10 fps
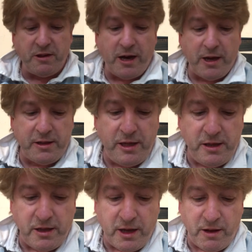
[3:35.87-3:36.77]
that I
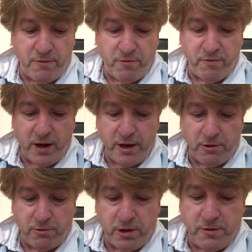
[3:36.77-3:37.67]
didn't have on
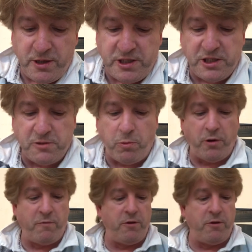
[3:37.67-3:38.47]
vinyl. And this is one of